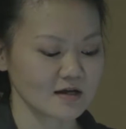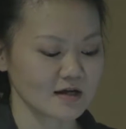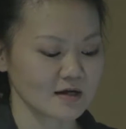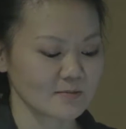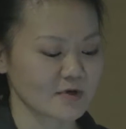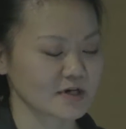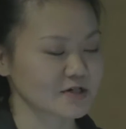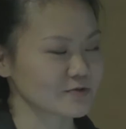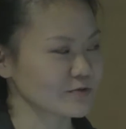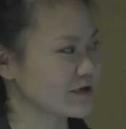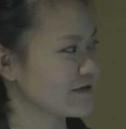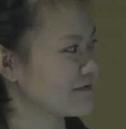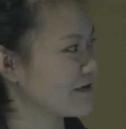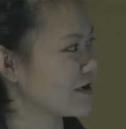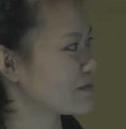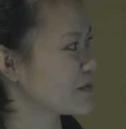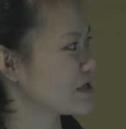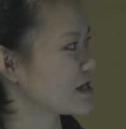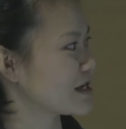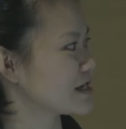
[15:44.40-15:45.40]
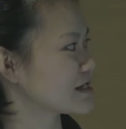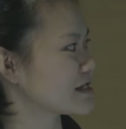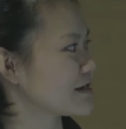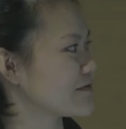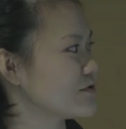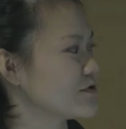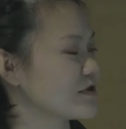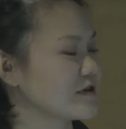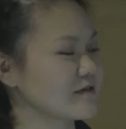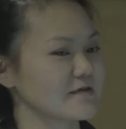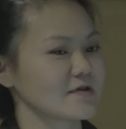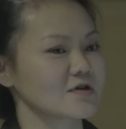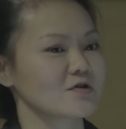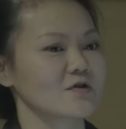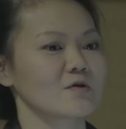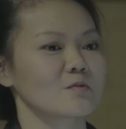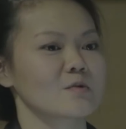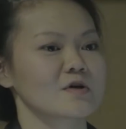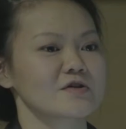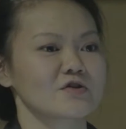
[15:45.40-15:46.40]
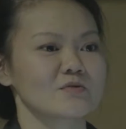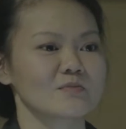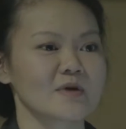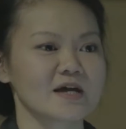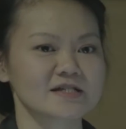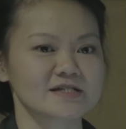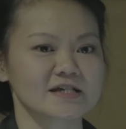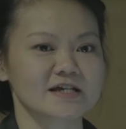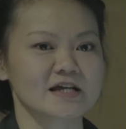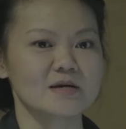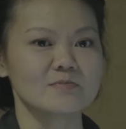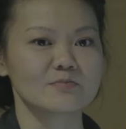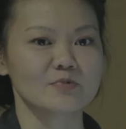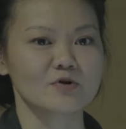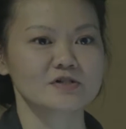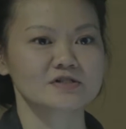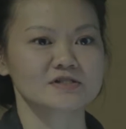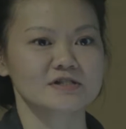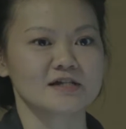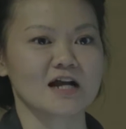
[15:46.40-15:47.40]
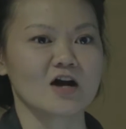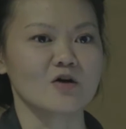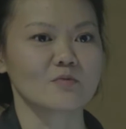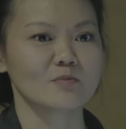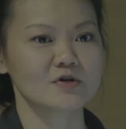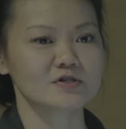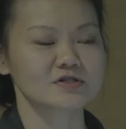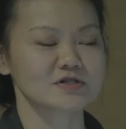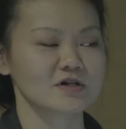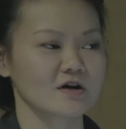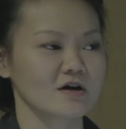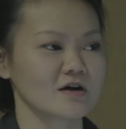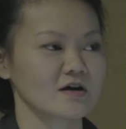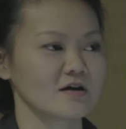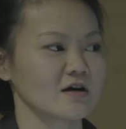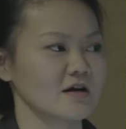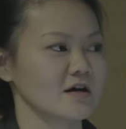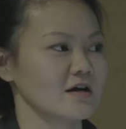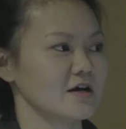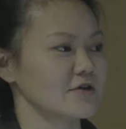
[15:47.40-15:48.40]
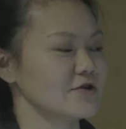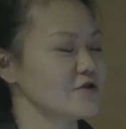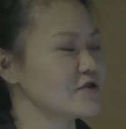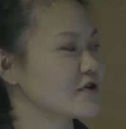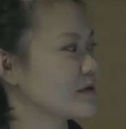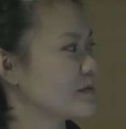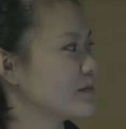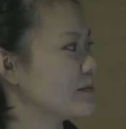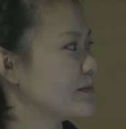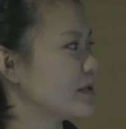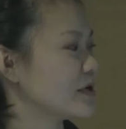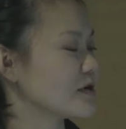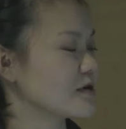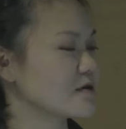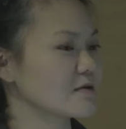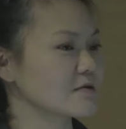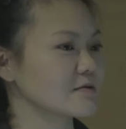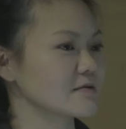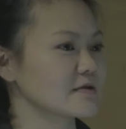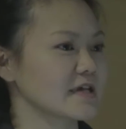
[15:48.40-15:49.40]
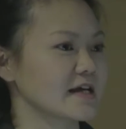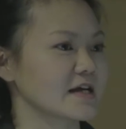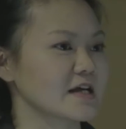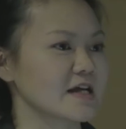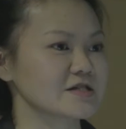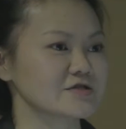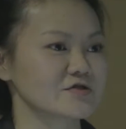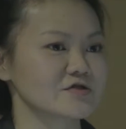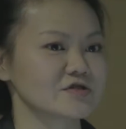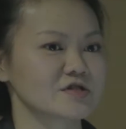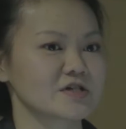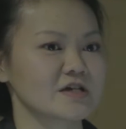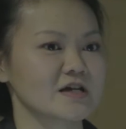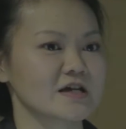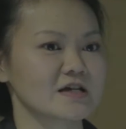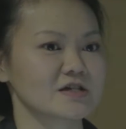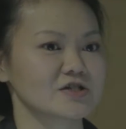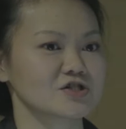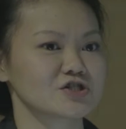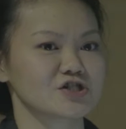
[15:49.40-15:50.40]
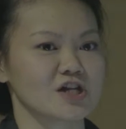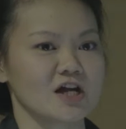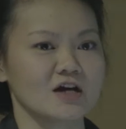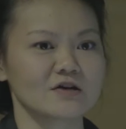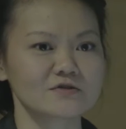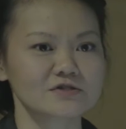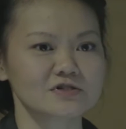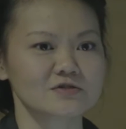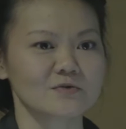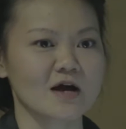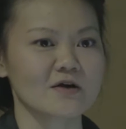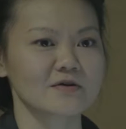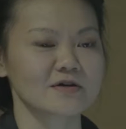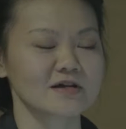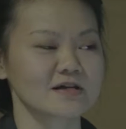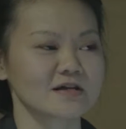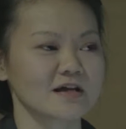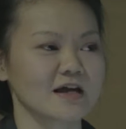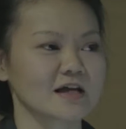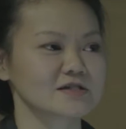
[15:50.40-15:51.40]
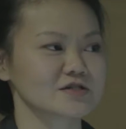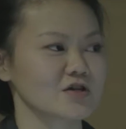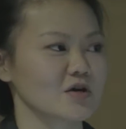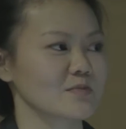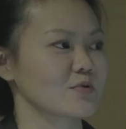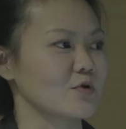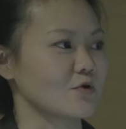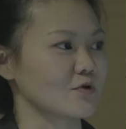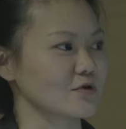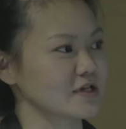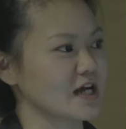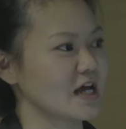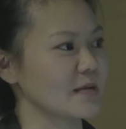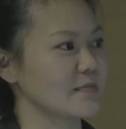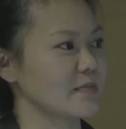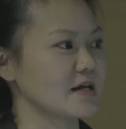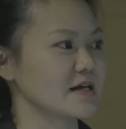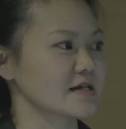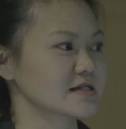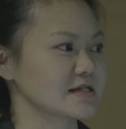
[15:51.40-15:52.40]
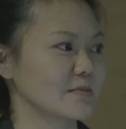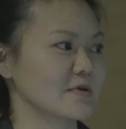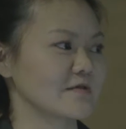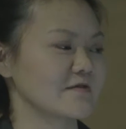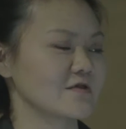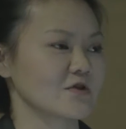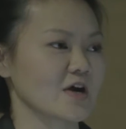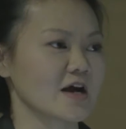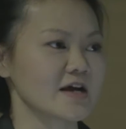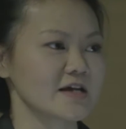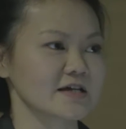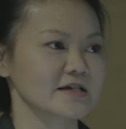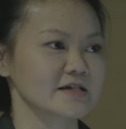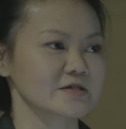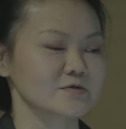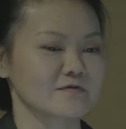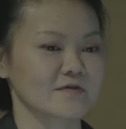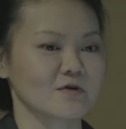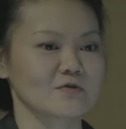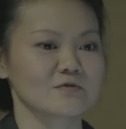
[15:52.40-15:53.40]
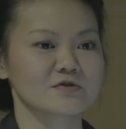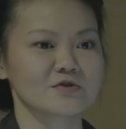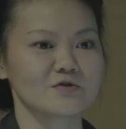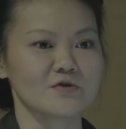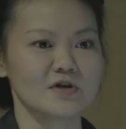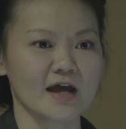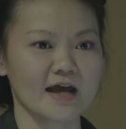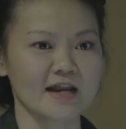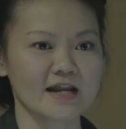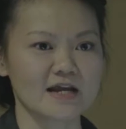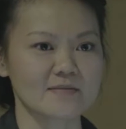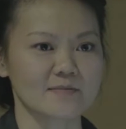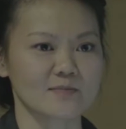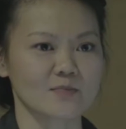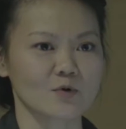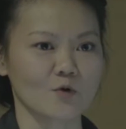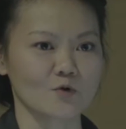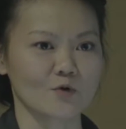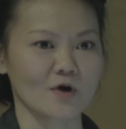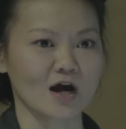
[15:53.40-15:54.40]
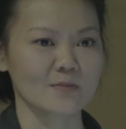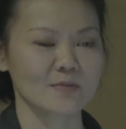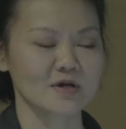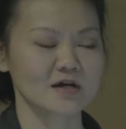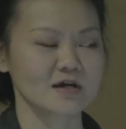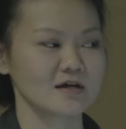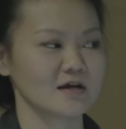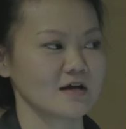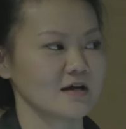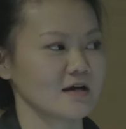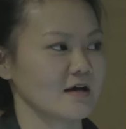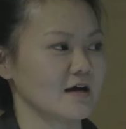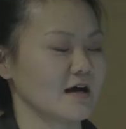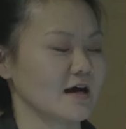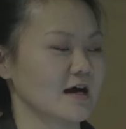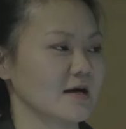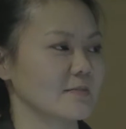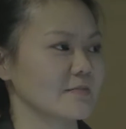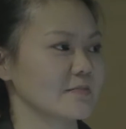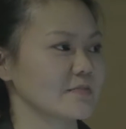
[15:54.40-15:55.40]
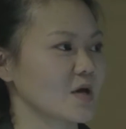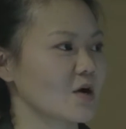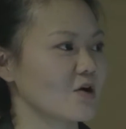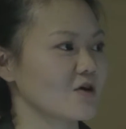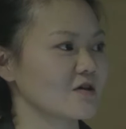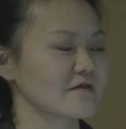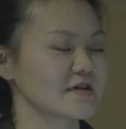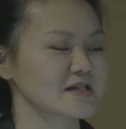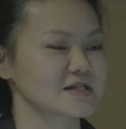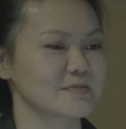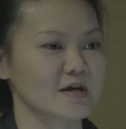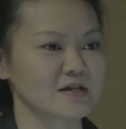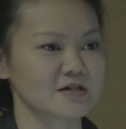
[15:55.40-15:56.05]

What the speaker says: But it's really fun because if you can figure out what your basic inputs and outputs are, you can build like interesting shells around it and start prototyping some of your ideas without doing any programming. All of it's